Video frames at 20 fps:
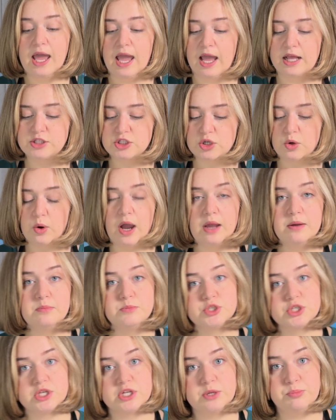And so I'm
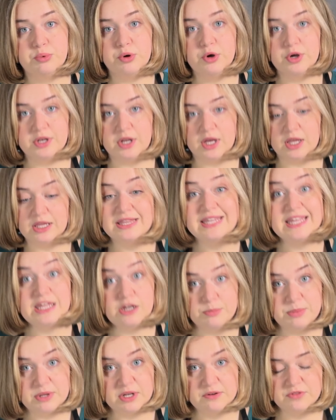just gonna put a little
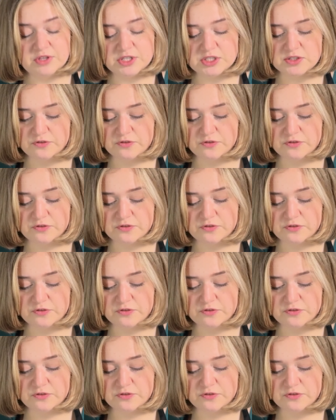bit of this